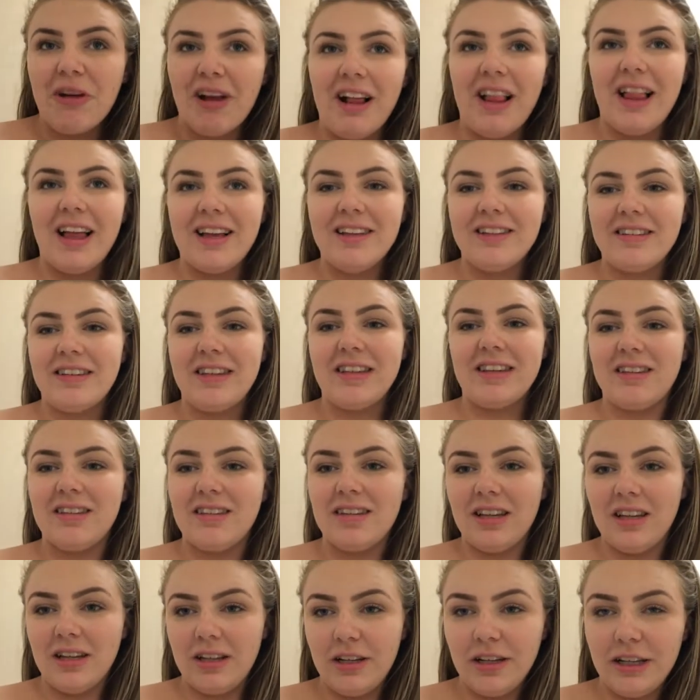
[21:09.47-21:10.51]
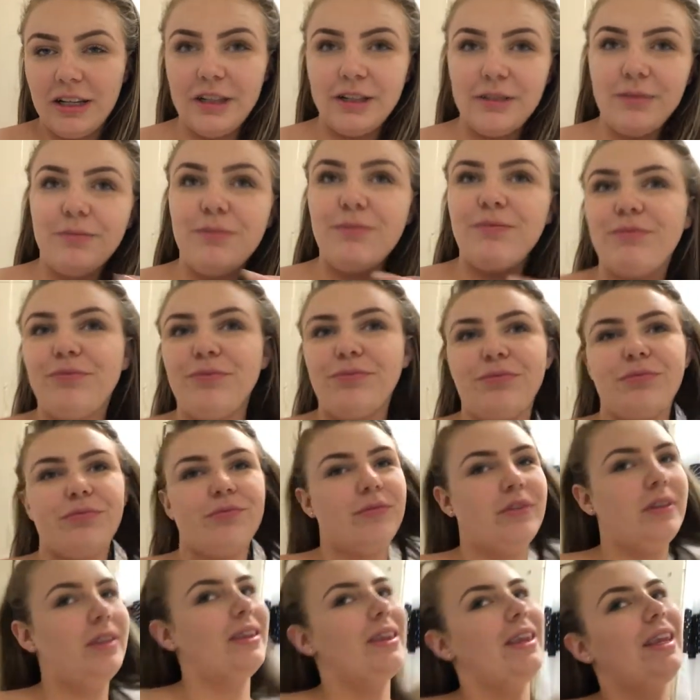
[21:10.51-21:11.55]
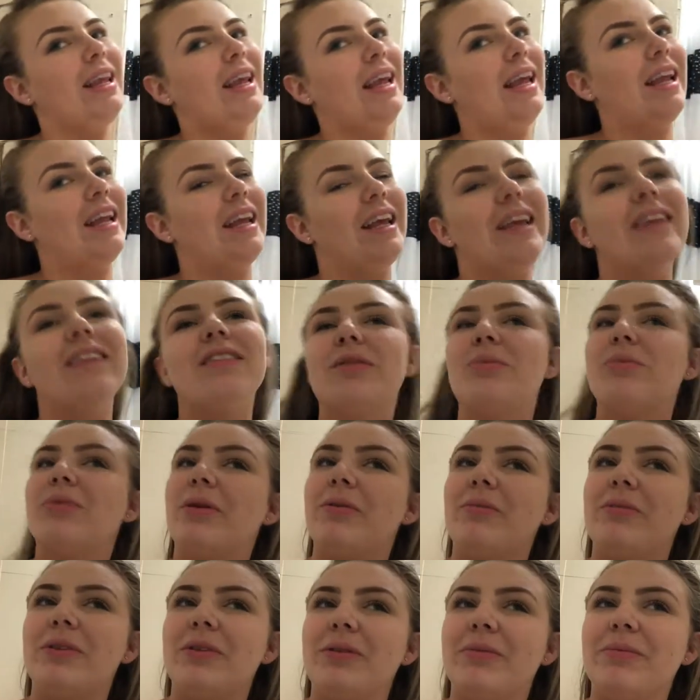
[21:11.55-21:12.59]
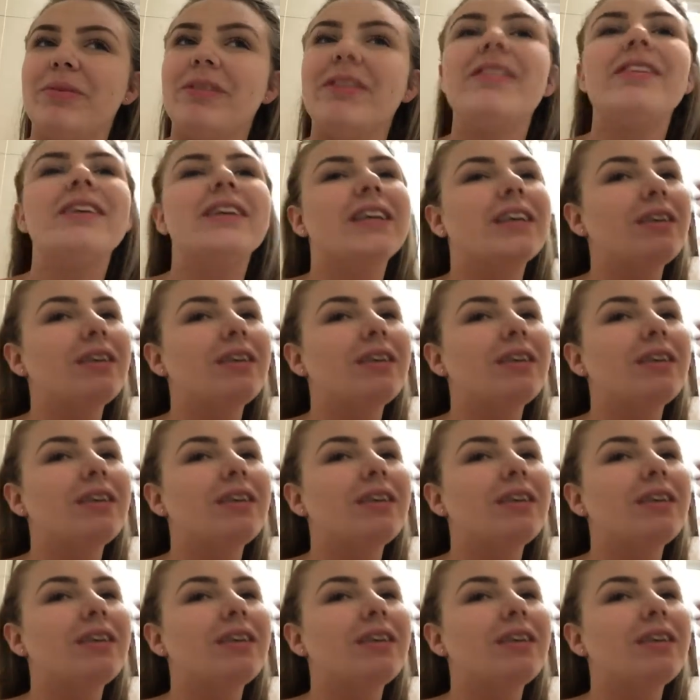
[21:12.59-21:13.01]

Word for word: my glasses and it is a problem because it